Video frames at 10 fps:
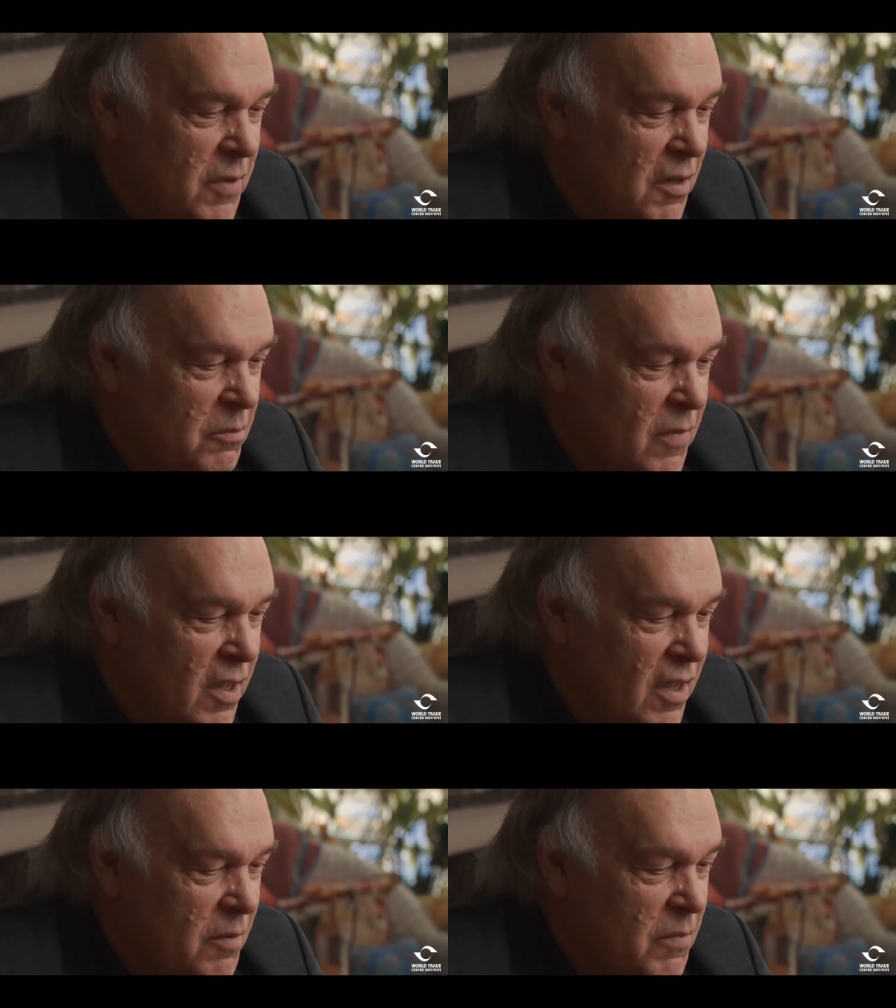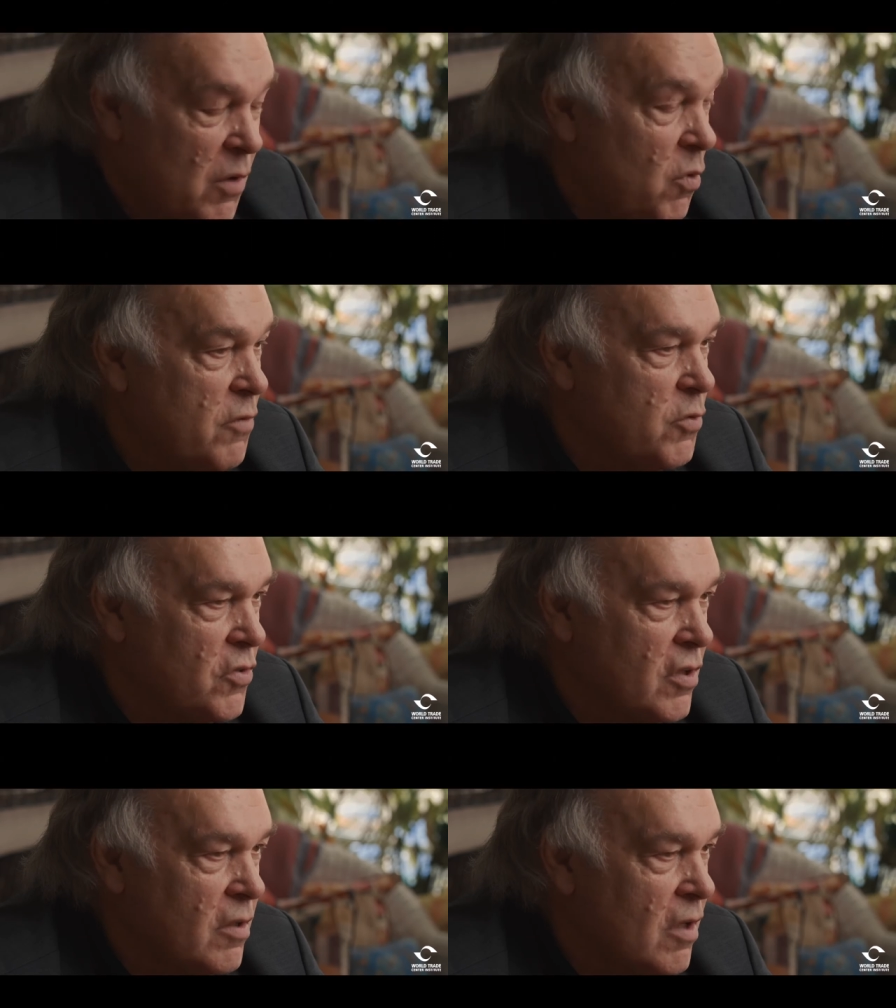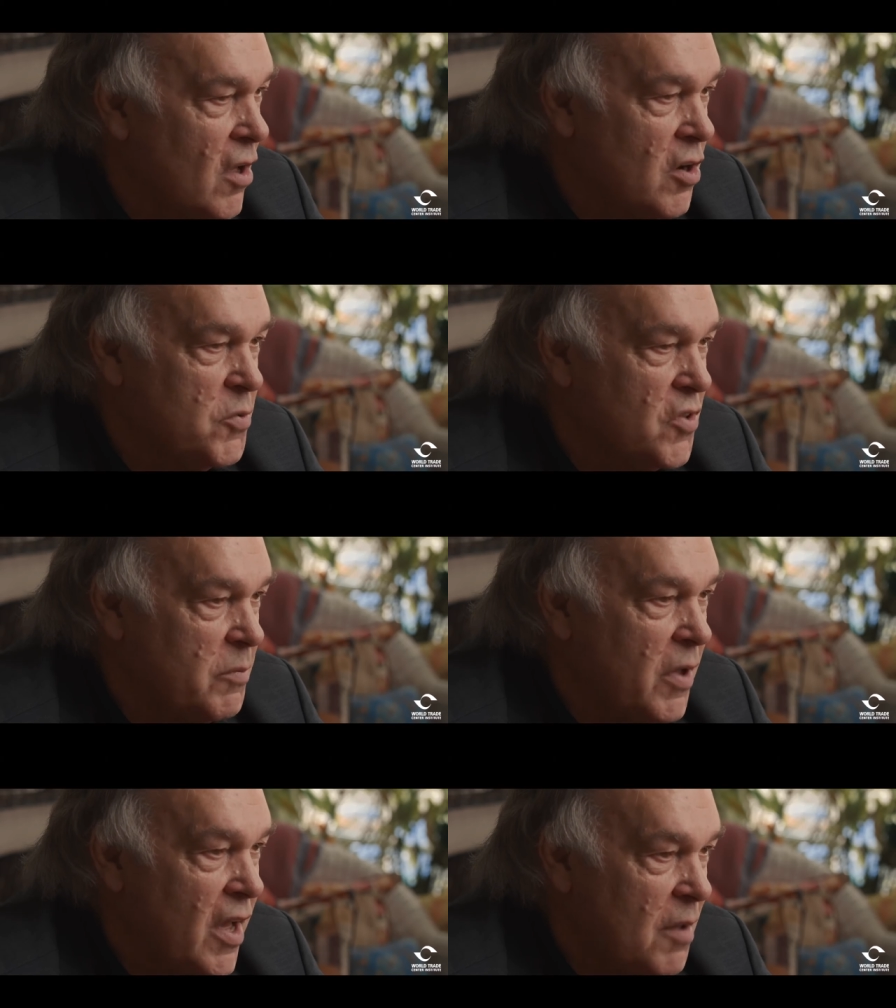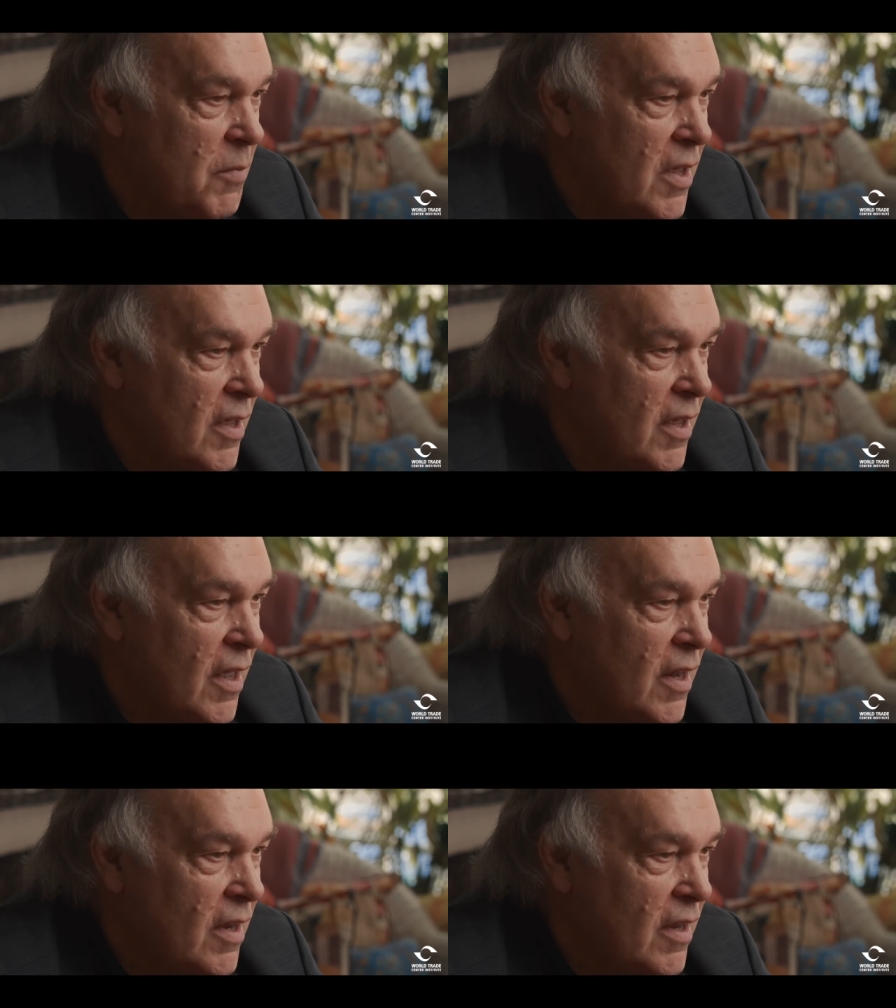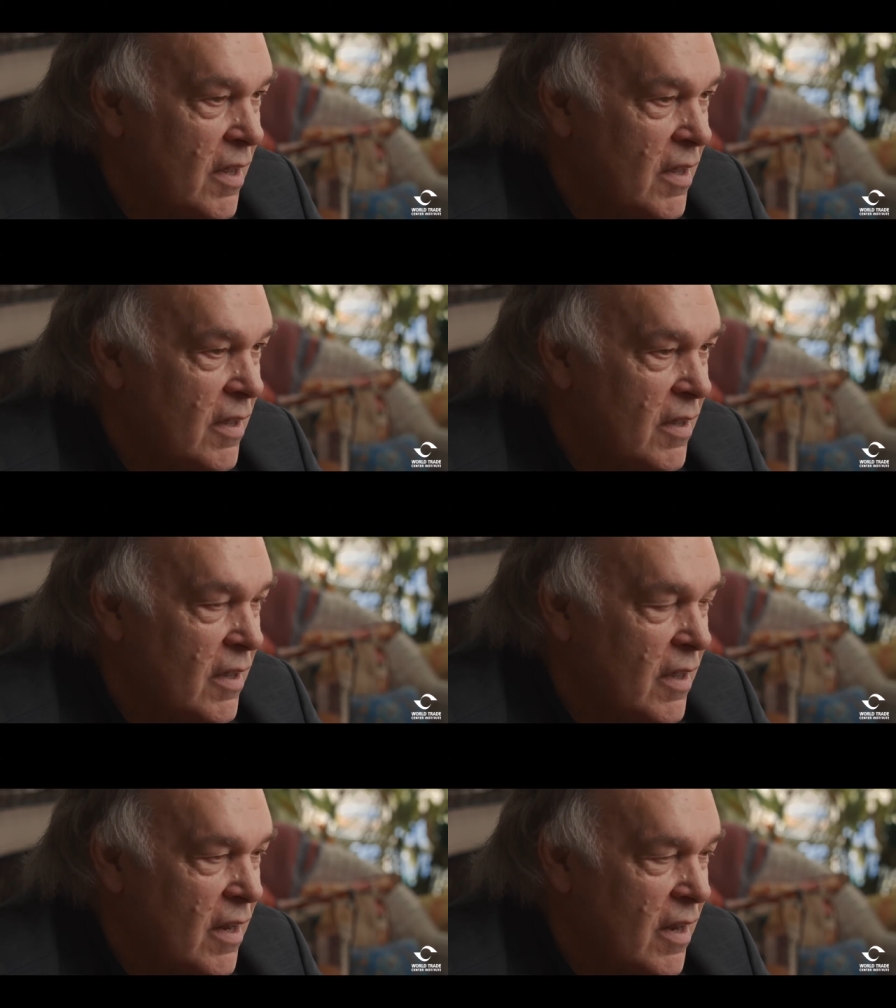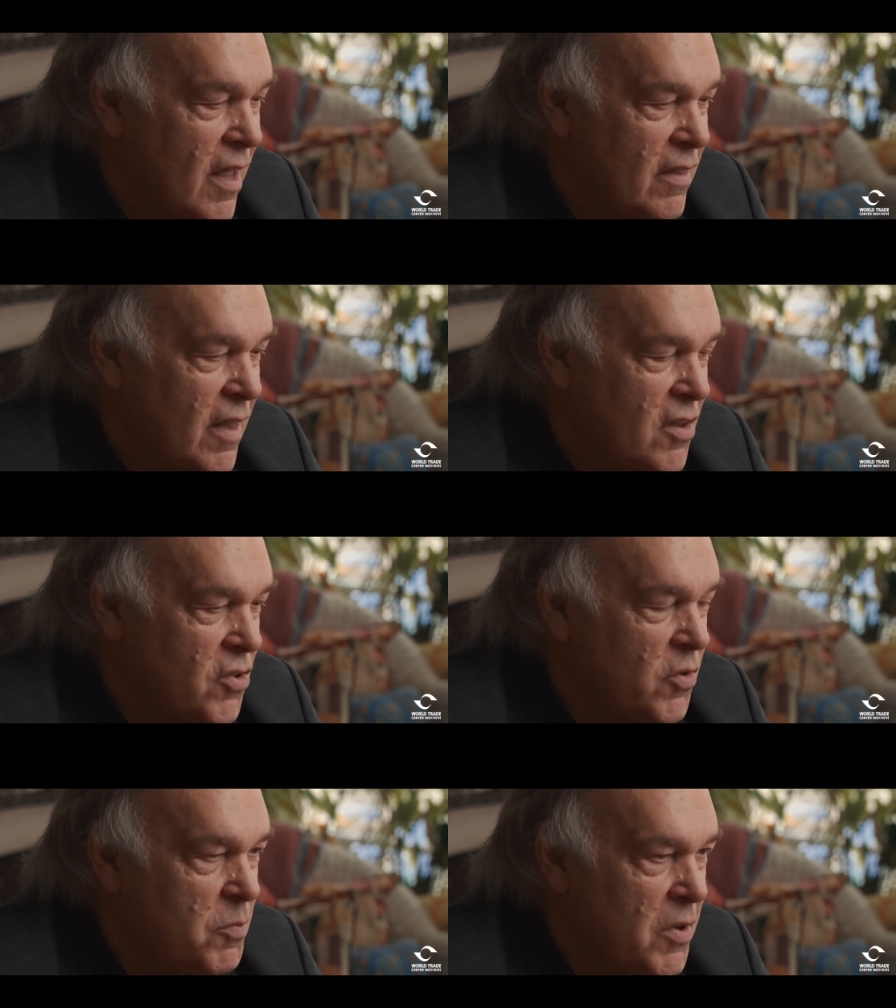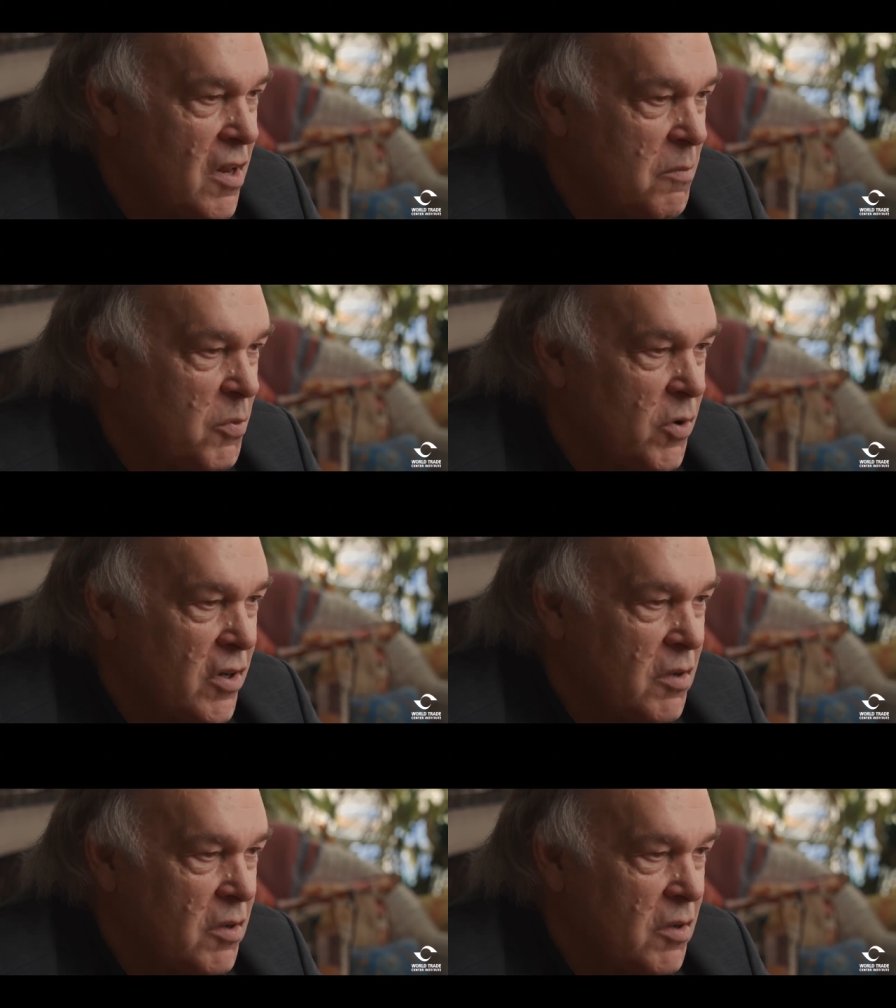But my wife was 100% behind me, and that has always been an important